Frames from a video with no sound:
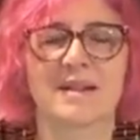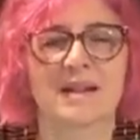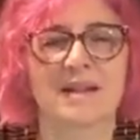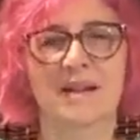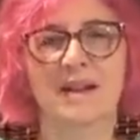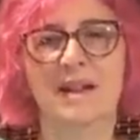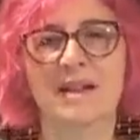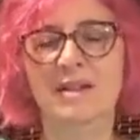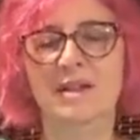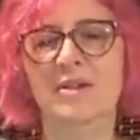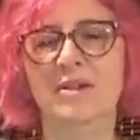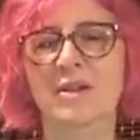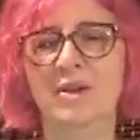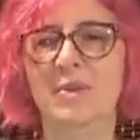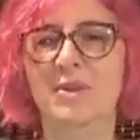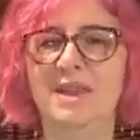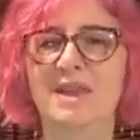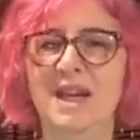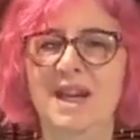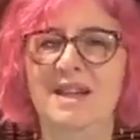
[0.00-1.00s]
And you know
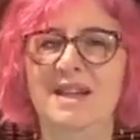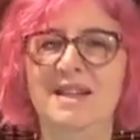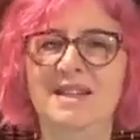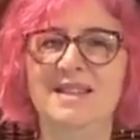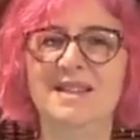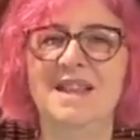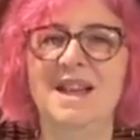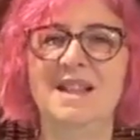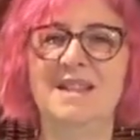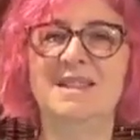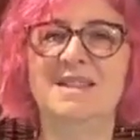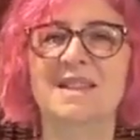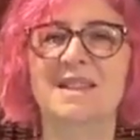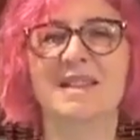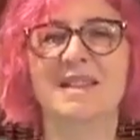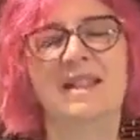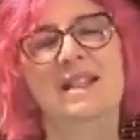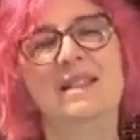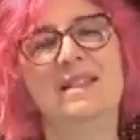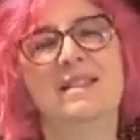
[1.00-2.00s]
what that is? That's
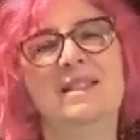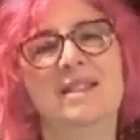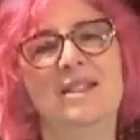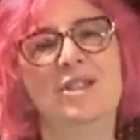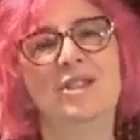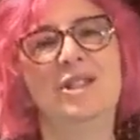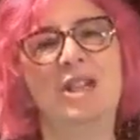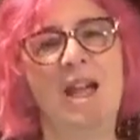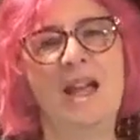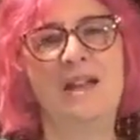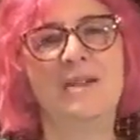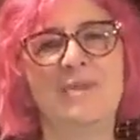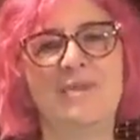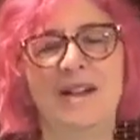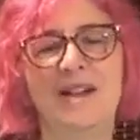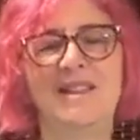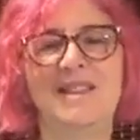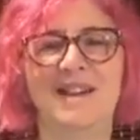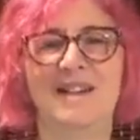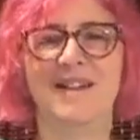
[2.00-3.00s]
the Shen
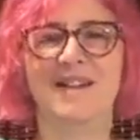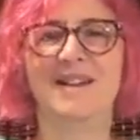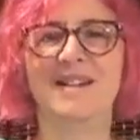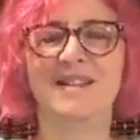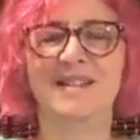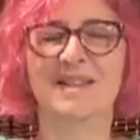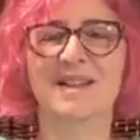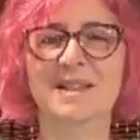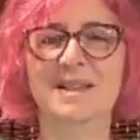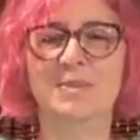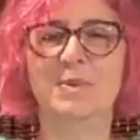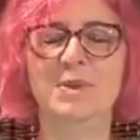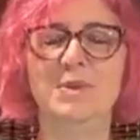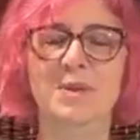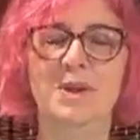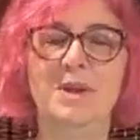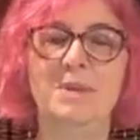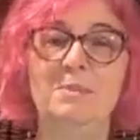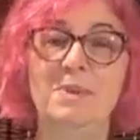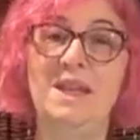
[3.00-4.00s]
right there. That's
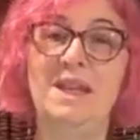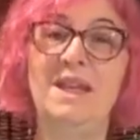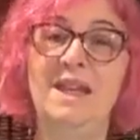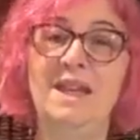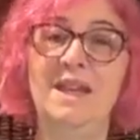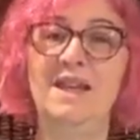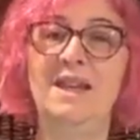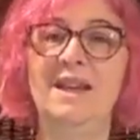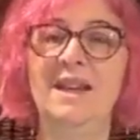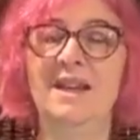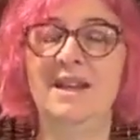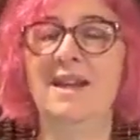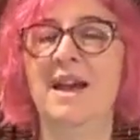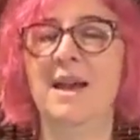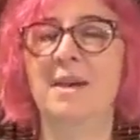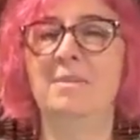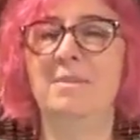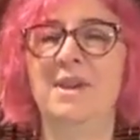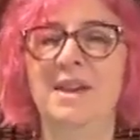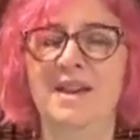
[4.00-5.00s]
between being and
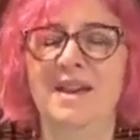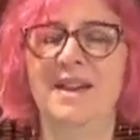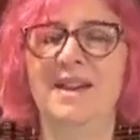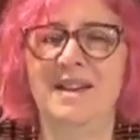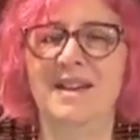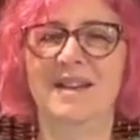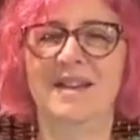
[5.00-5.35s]
not being.